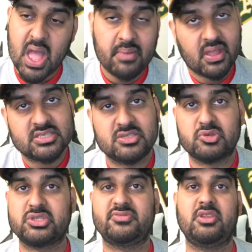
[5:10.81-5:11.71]
I hope you guys
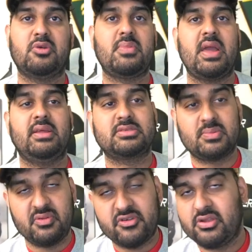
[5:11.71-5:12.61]
enjoyed this video, man. It's
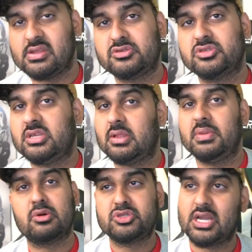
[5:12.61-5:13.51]
going to be very interesting. Let
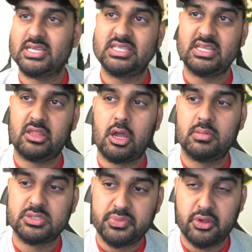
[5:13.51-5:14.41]
me know what you guys think in the
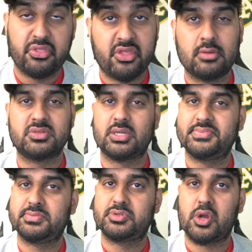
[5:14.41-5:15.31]
comments below. Thumbs
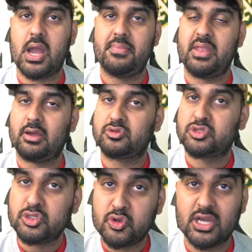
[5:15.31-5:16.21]
up, subscribe, and I will
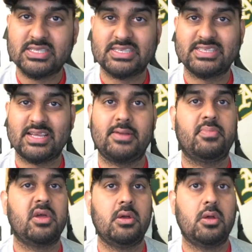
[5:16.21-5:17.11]
see you guys next
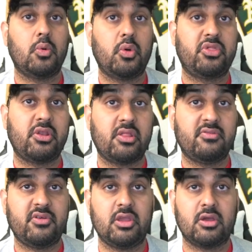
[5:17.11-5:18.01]
time with
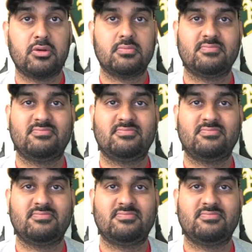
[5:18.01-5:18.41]
another video.